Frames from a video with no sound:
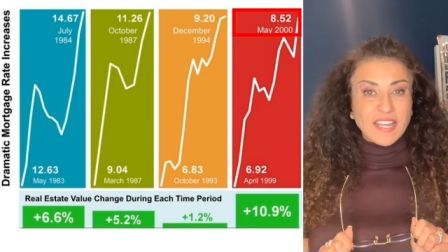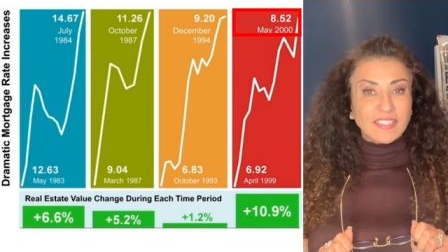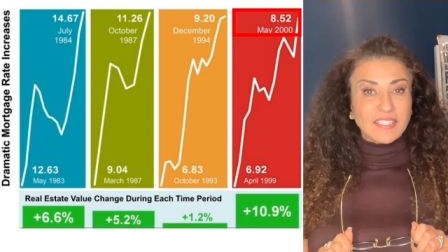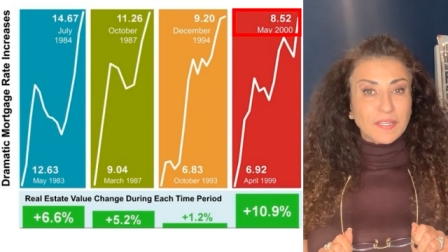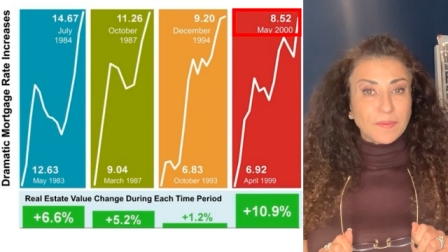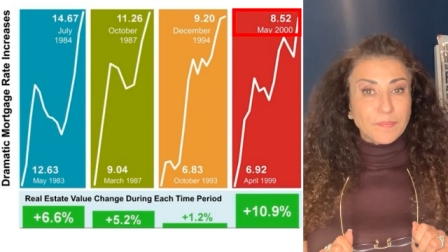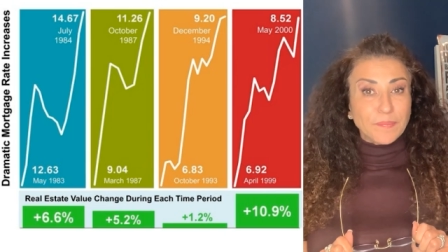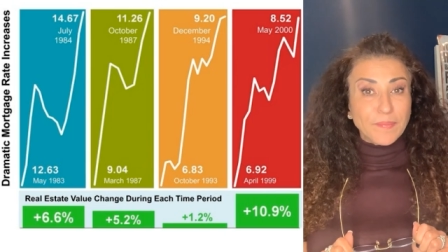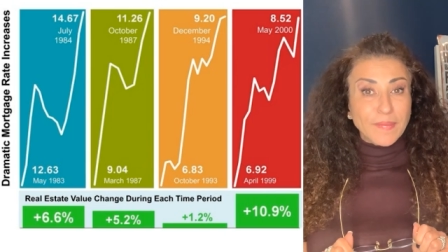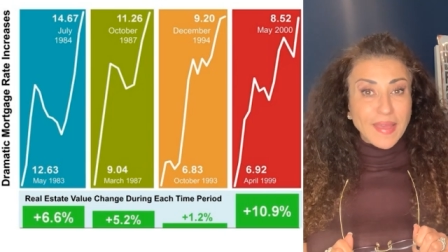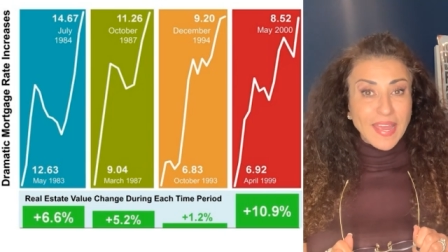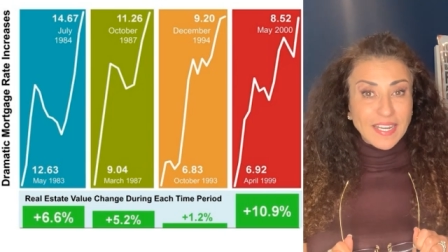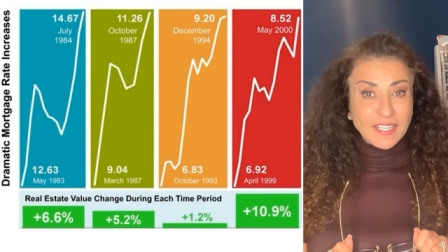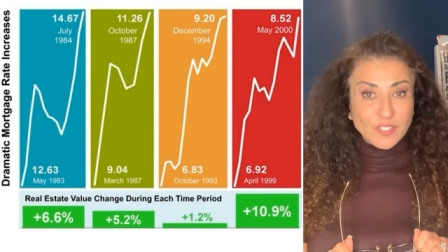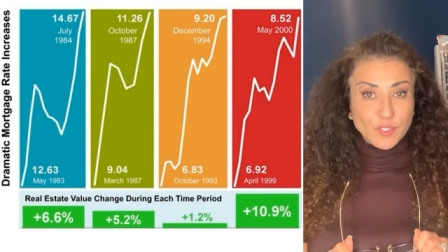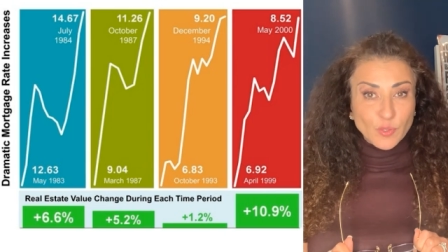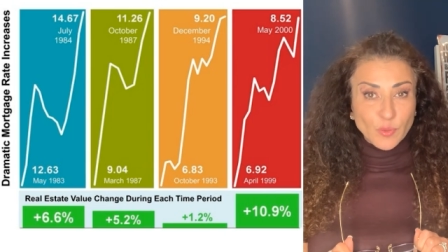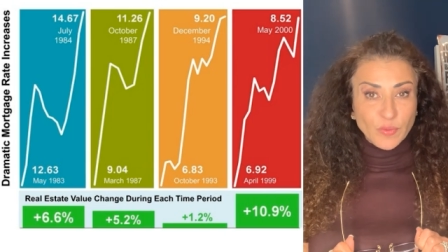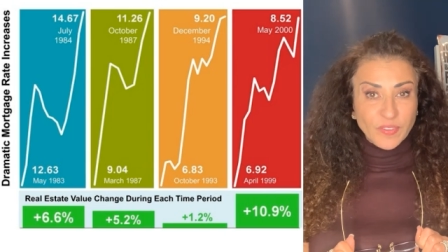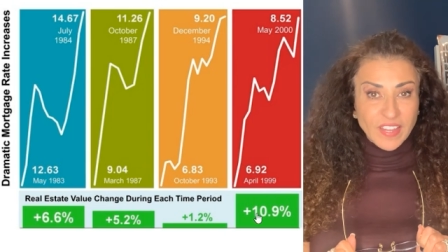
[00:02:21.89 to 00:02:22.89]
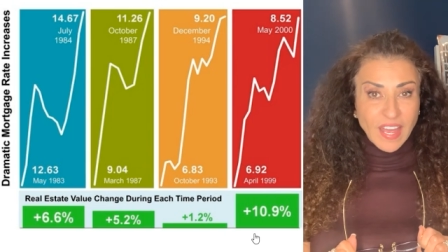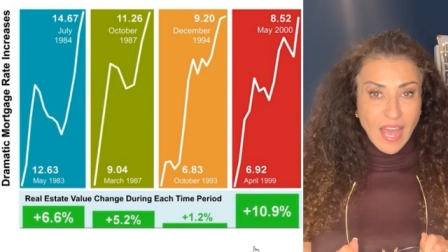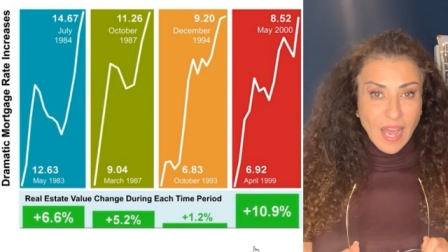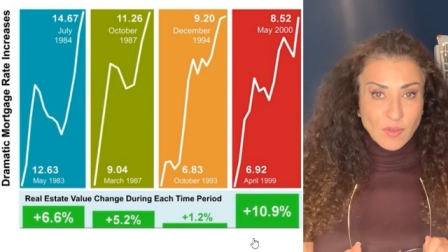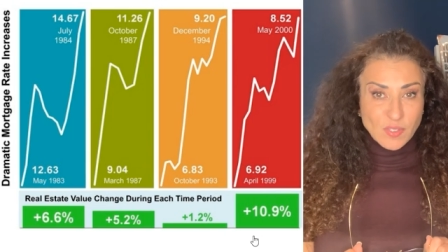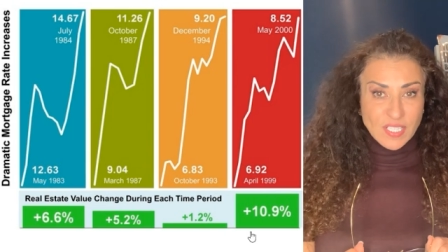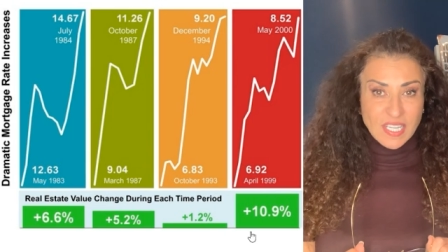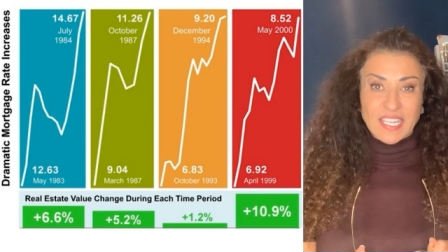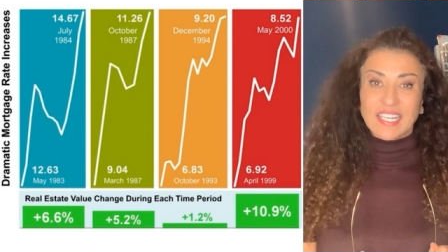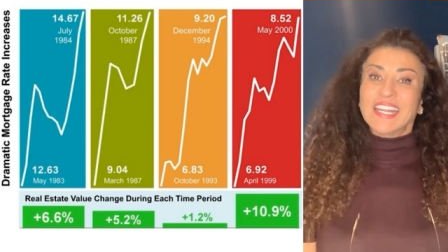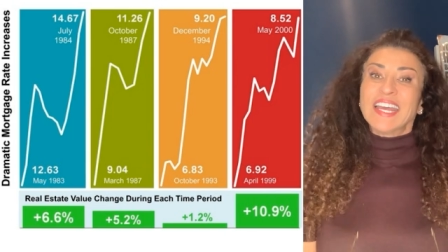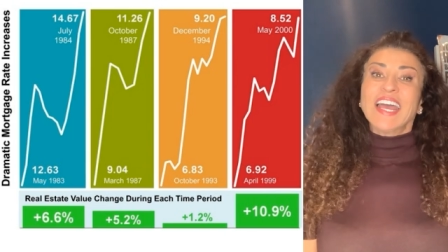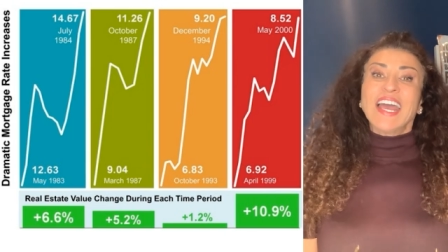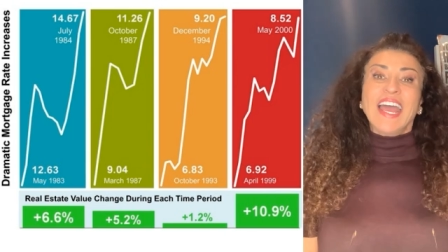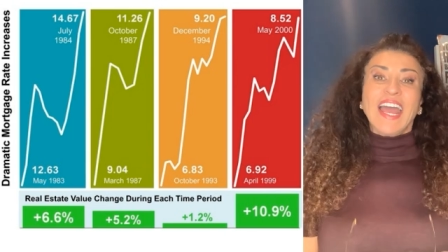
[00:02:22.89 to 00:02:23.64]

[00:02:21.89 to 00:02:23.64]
in May 2000